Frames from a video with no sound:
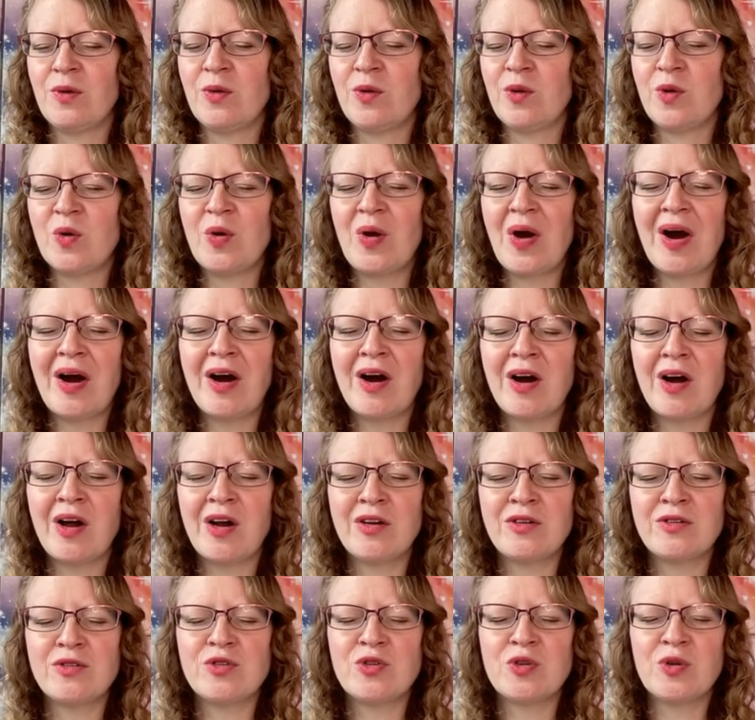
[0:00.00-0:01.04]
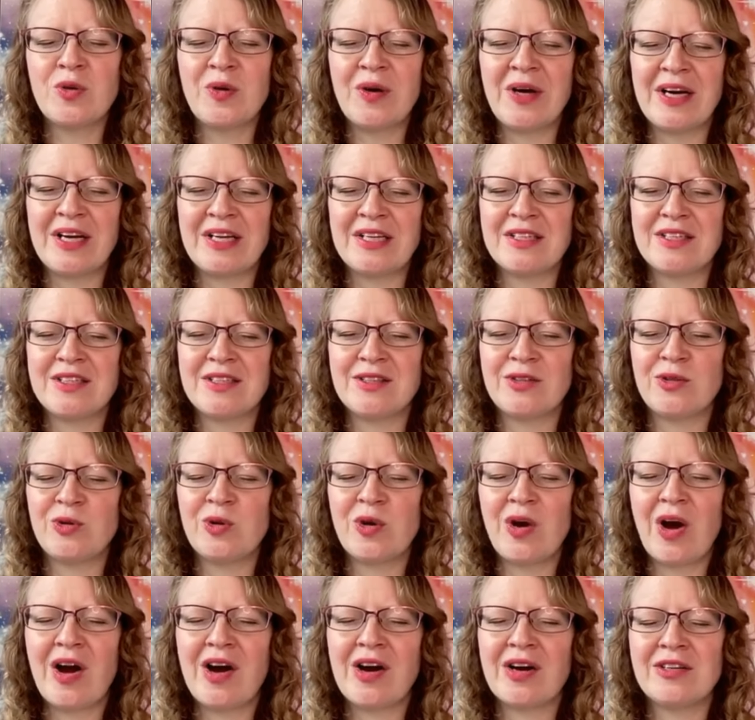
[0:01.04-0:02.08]
Or you can't do it, you
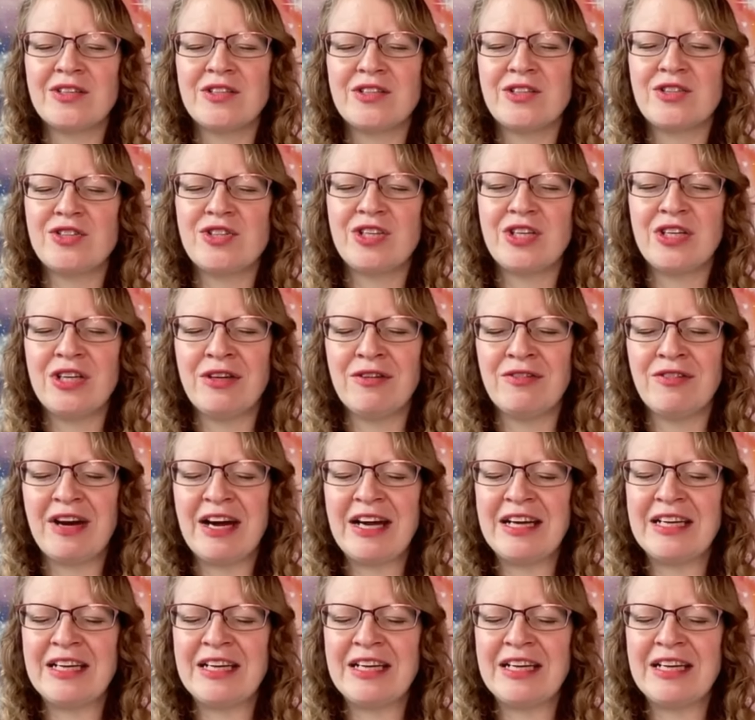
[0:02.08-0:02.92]
can't achieve